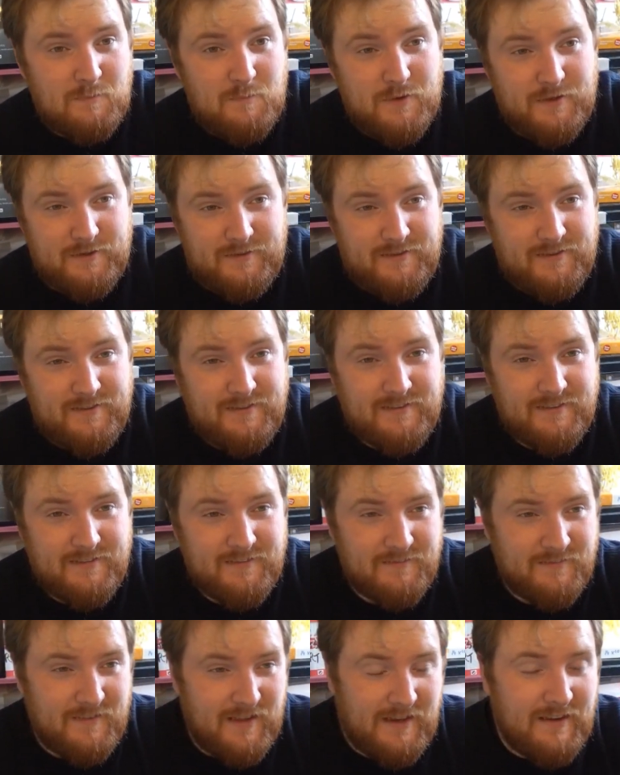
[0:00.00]
but
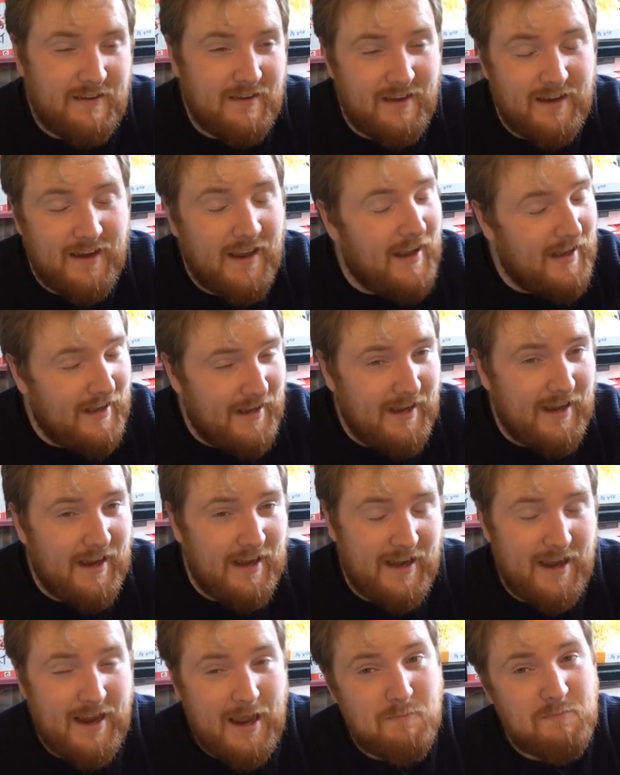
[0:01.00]
and
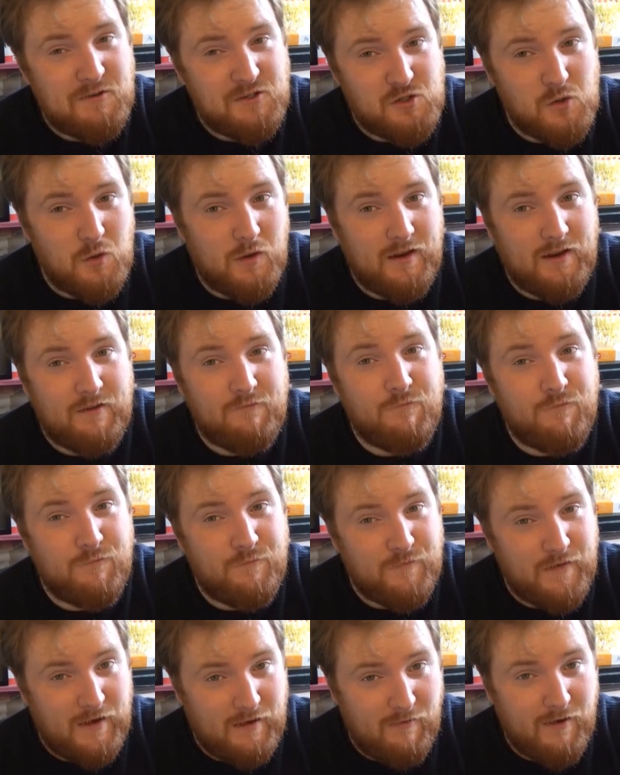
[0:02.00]
I am enjoying it
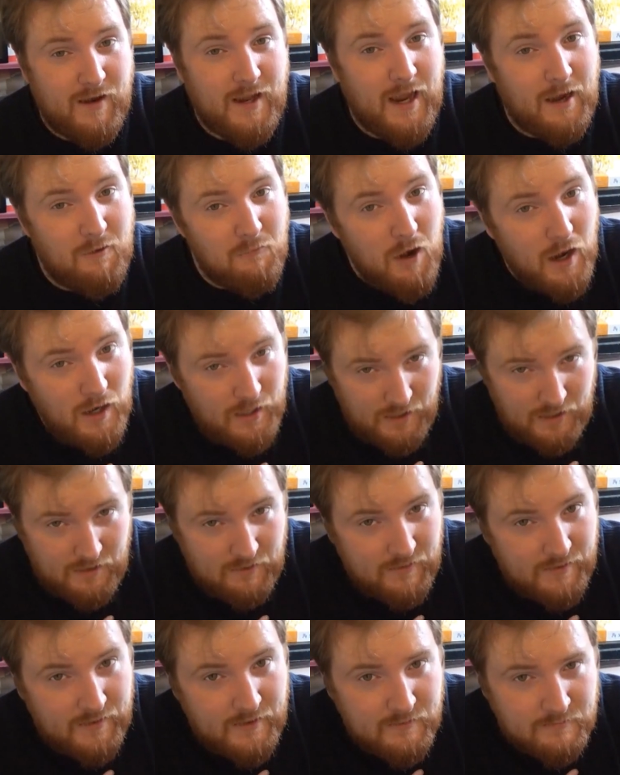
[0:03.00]
very
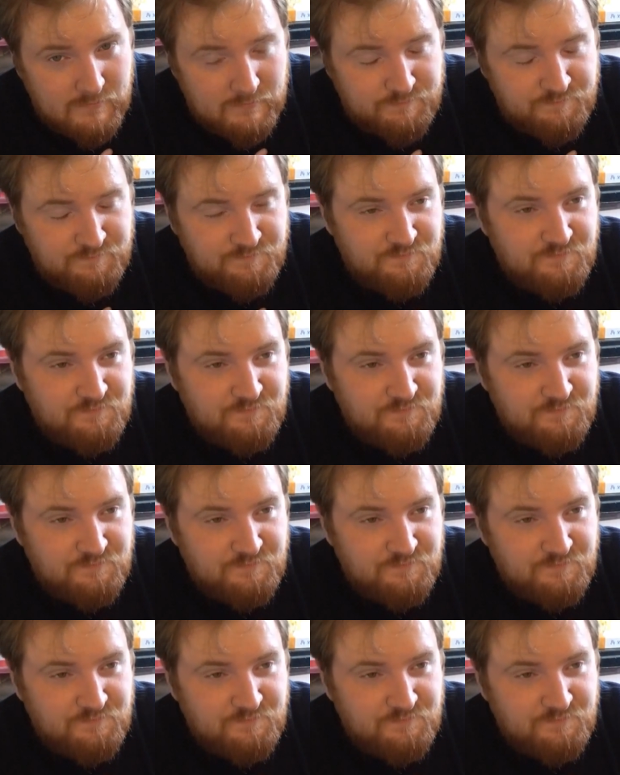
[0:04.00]
ironically.